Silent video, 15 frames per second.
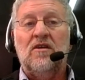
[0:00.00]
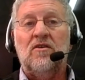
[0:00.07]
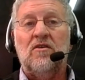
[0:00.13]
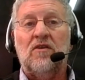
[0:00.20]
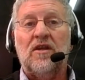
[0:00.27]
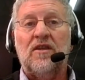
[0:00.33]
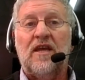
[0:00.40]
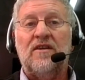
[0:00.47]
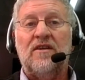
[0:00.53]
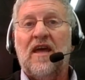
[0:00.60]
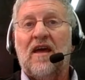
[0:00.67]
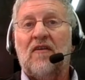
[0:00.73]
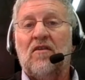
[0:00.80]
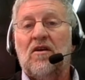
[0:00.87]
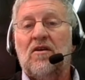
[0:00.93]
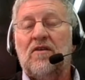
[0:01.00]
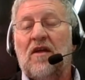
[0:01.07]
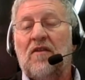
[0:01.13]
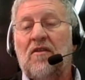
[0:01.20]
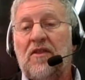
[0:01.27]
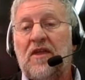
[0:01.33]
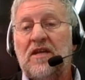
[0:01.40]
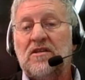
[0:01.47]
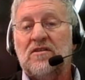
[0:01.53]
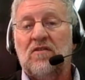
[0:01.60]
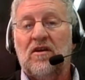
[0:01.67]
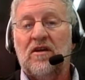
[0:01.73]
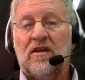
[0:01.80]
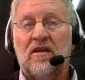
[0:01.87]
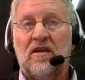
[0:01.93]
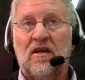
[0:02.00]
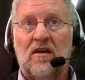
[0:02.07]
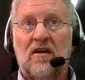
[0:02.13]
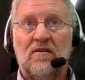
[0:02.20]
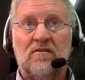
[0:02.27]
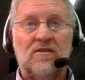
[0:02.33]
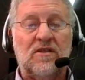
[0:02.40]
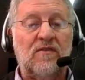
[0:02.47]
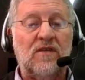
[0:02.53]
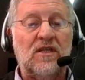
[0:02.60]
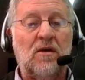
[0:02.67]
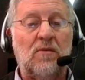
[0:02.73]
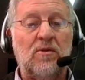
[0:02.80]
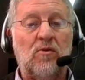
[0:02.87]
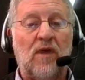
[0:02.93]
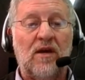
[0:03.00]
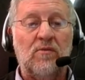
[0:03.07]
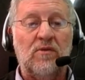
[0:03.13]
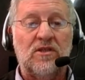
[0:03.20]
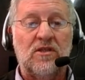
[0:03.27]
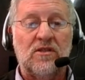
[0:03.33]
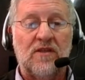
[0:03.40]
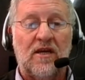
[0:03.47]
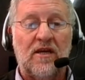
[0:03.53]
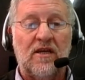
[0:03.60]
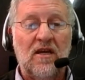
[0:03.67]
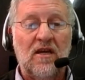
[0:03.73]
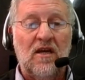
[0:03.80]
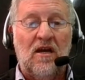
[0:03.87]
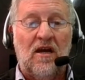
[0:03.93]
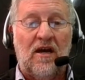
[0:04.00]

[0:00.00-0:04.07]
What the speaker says: You can then download other things like DVWA, which is a